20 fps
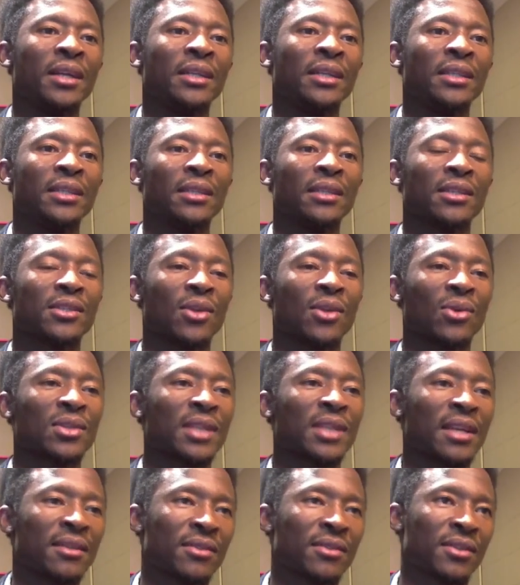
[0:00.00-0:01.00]

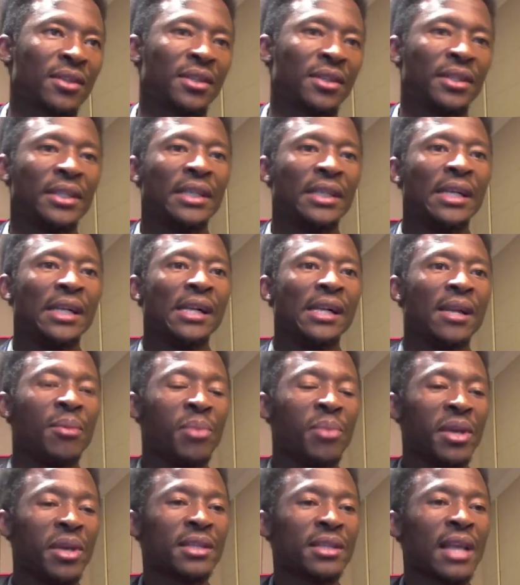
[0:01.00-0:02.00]
Success. It
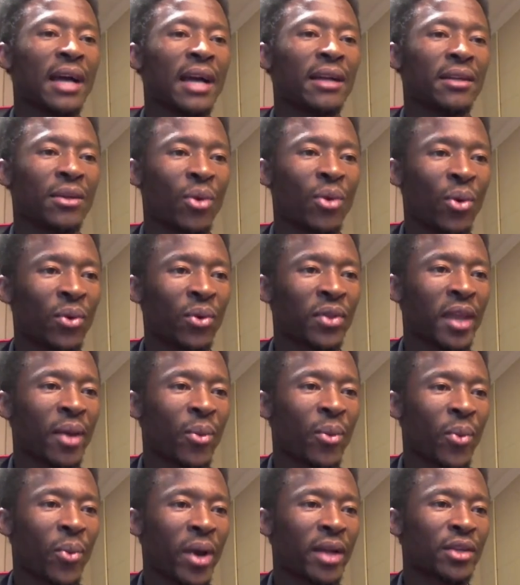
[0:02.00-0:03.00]
means that the whole thing
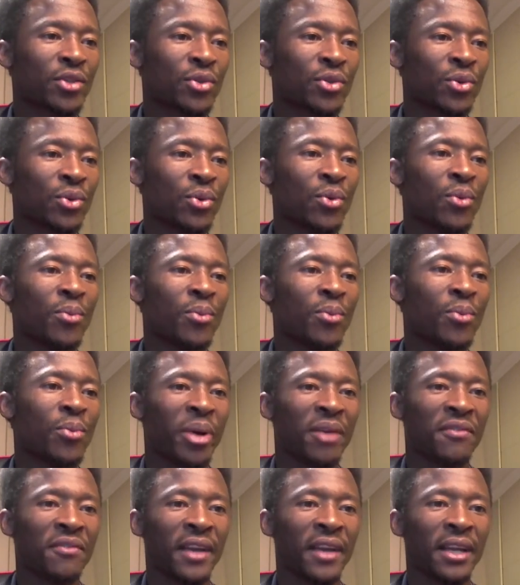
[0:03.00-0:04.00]
went through
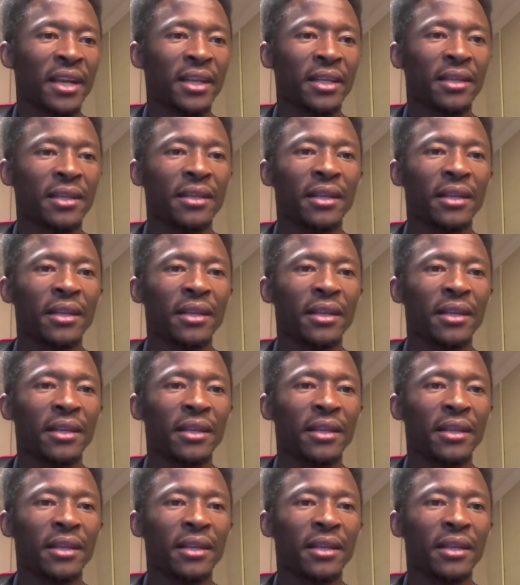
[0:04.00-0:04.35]
perfectly.